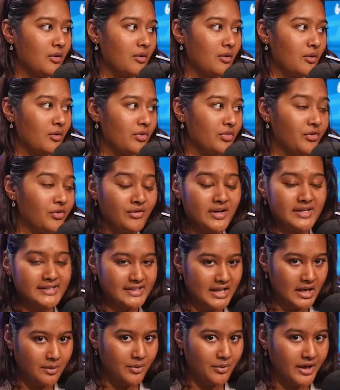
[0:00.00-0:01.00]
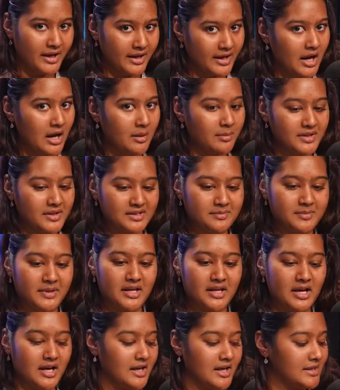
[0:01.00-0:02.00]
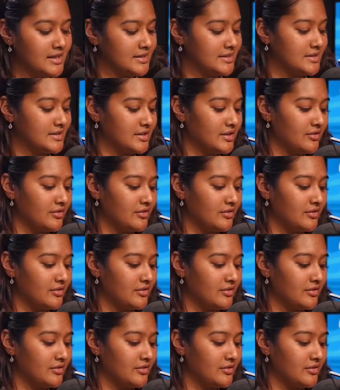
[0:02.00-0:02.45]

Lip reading: the reason I bring it up is because